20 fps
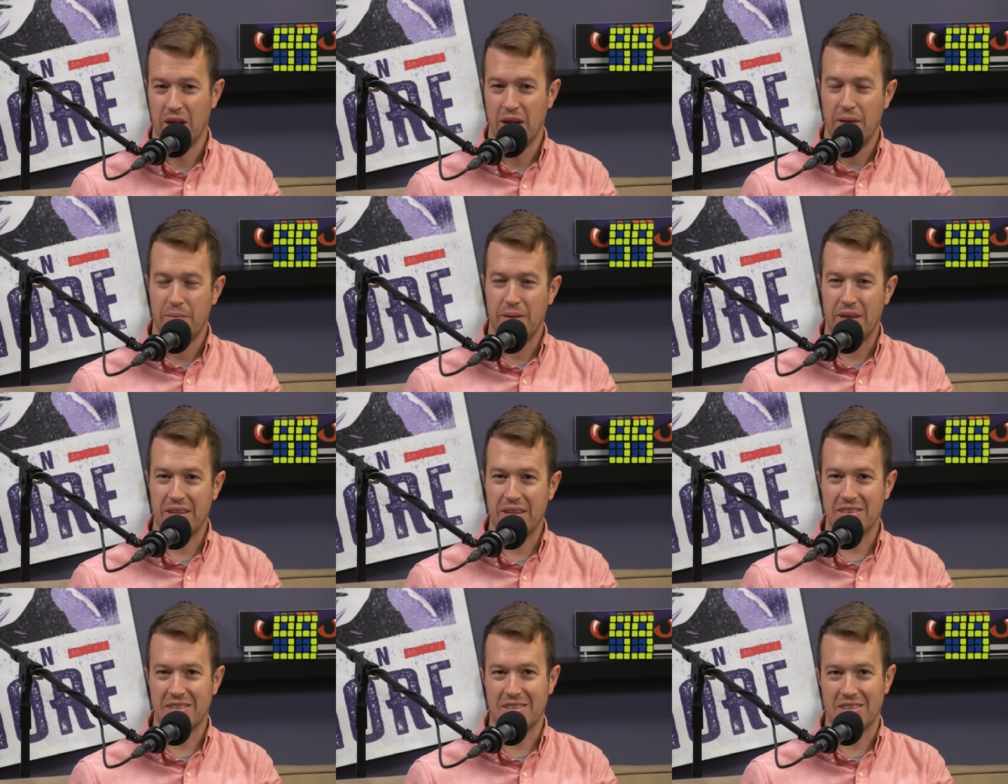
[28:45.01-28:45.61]
I
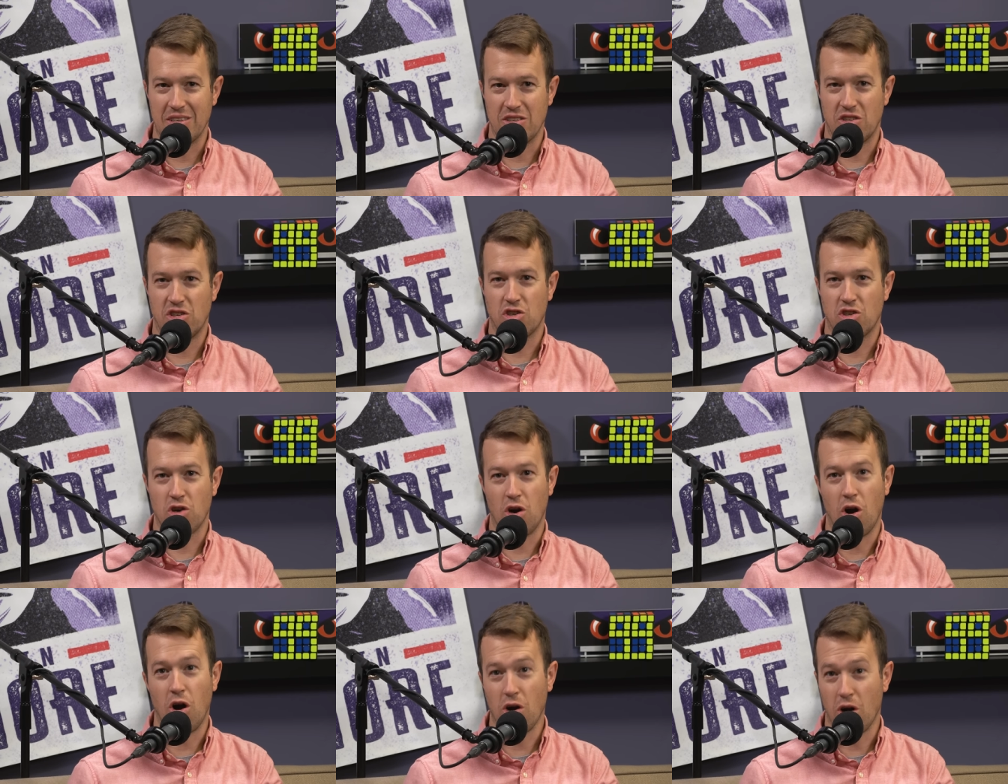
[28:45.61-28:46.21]
mean, this is a
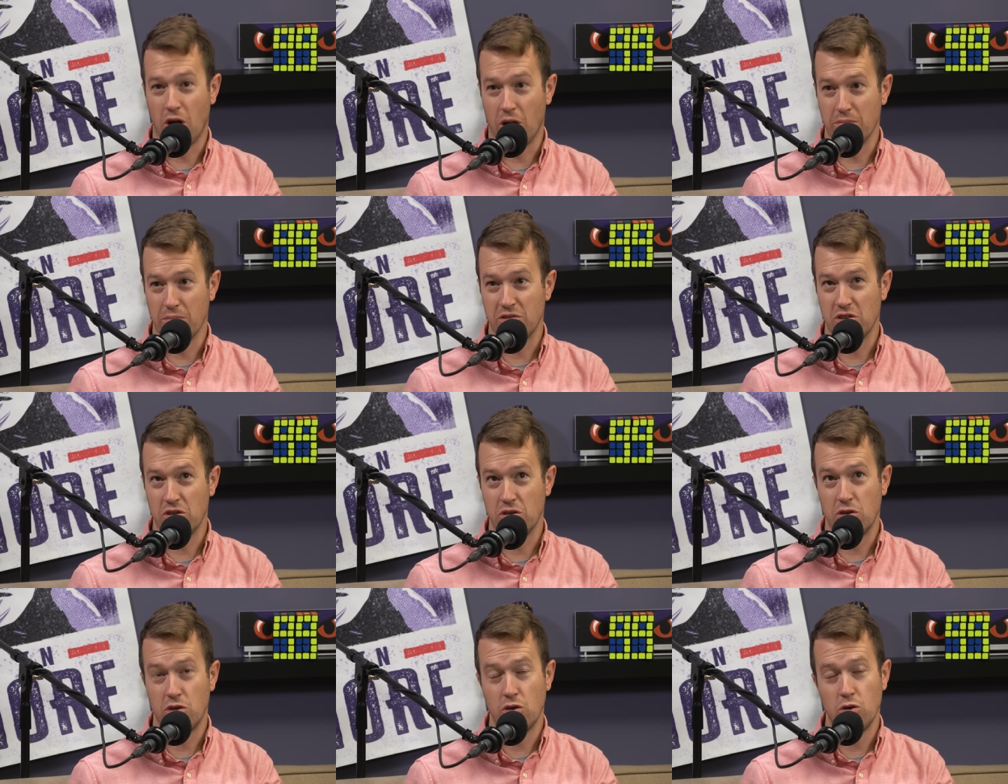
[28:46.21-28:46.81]
strong arm
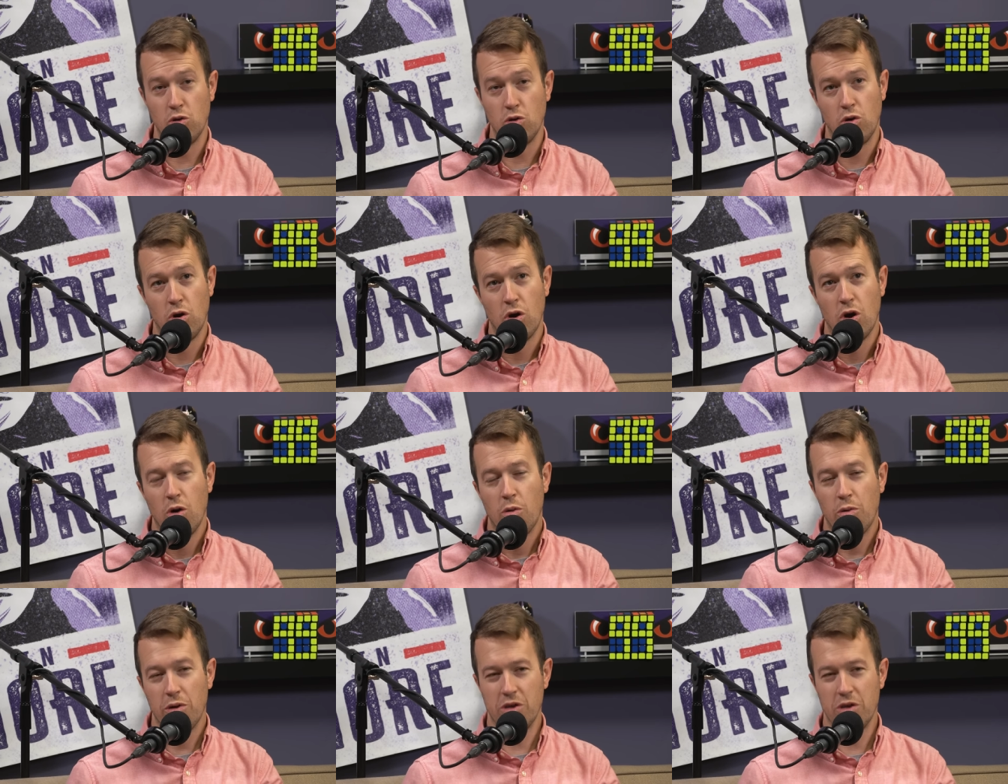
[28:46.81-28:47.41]
dude who,
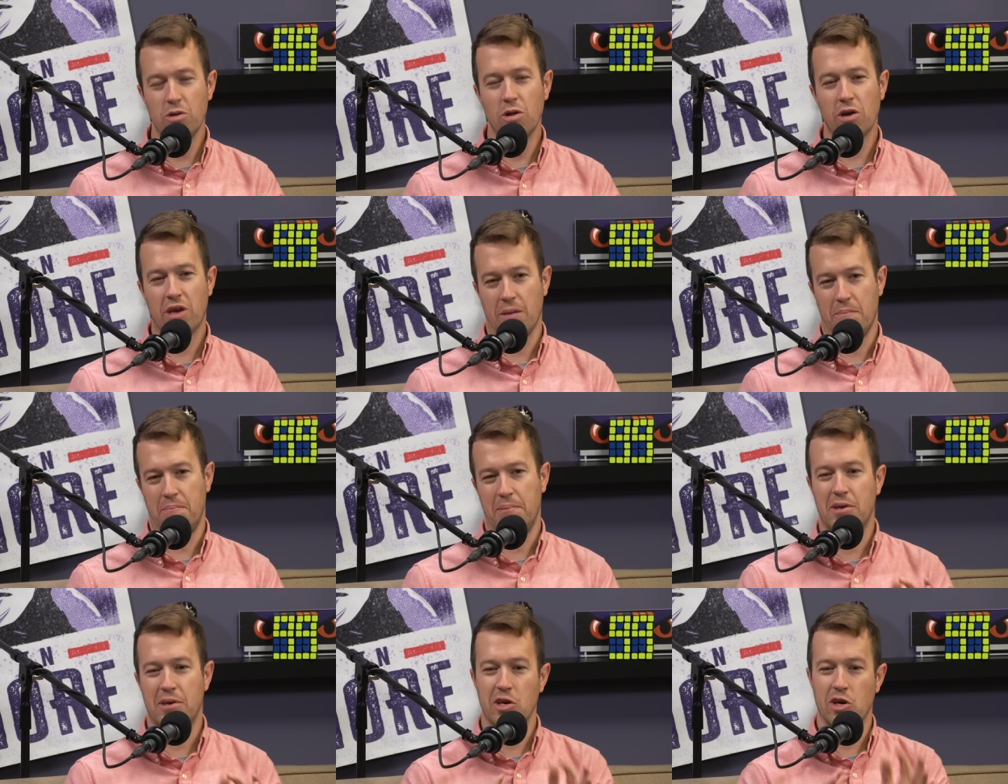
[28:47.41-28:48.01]
when you look
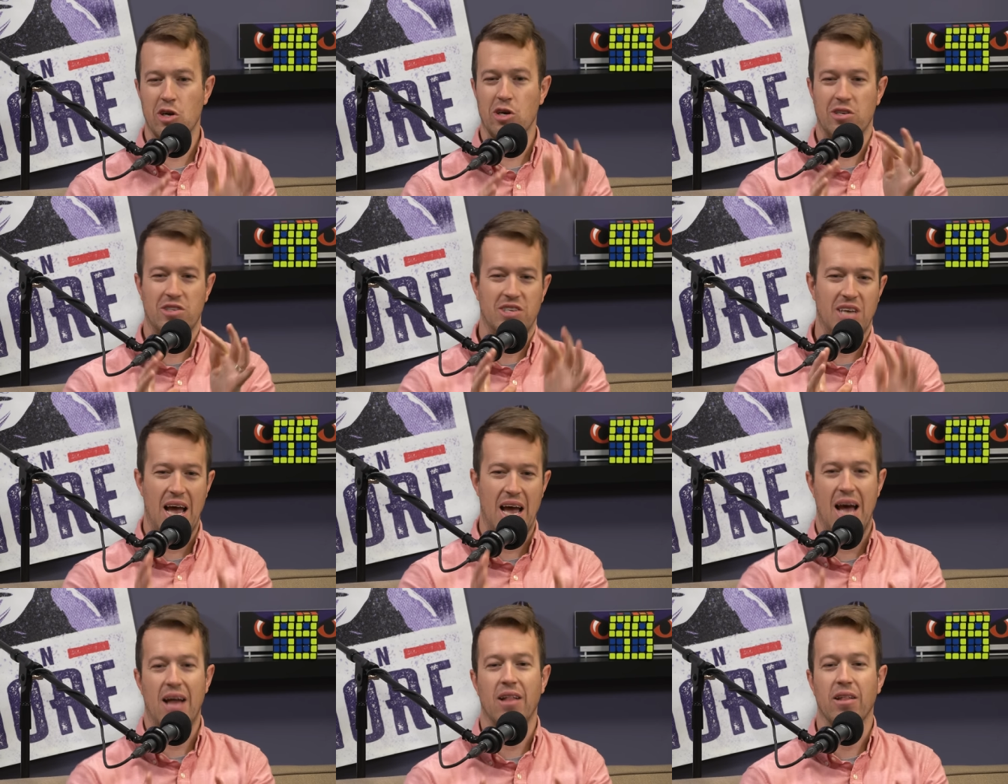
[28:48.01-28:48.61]
at pure
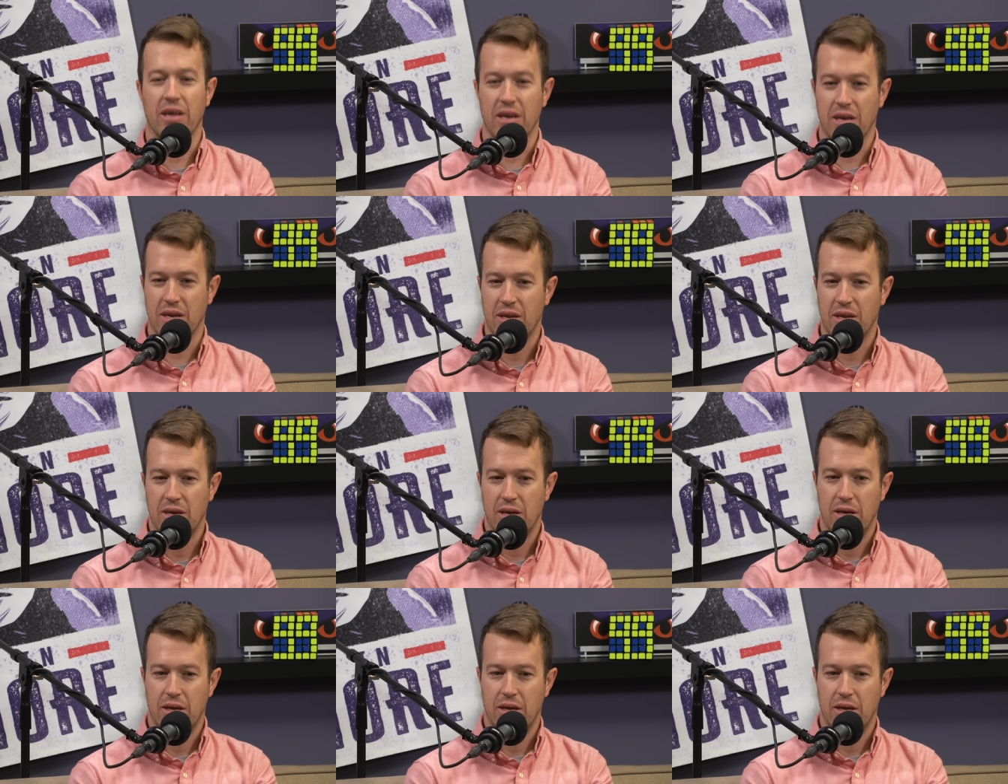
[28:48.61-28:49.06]
talent,